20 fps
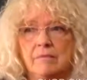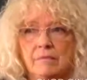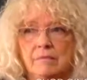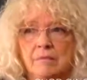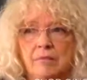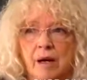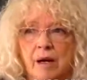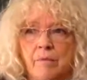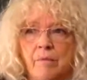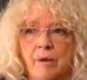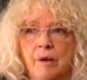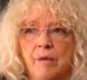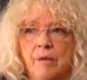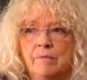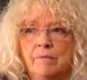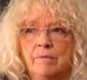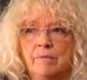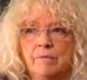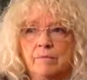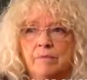My mom,
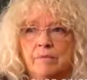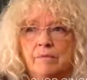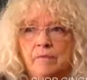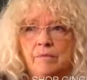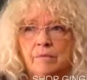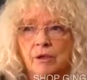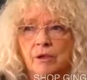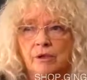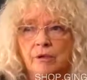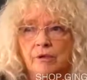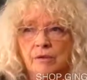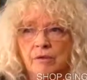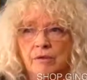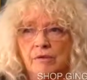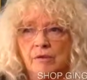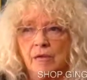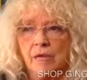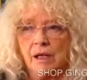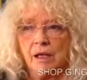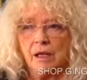who
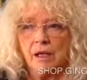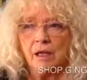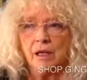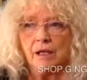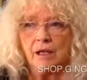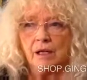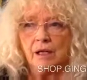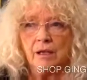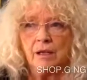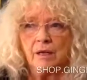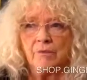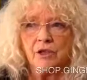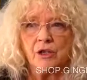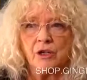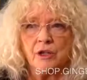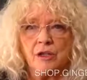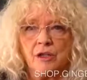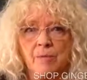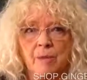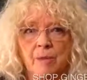loved
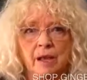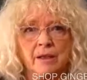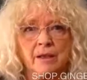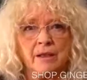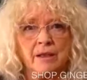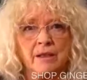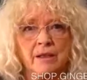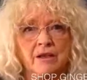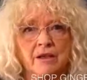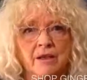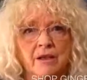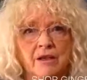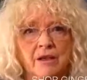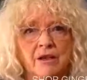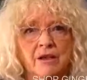Johnny Mathis,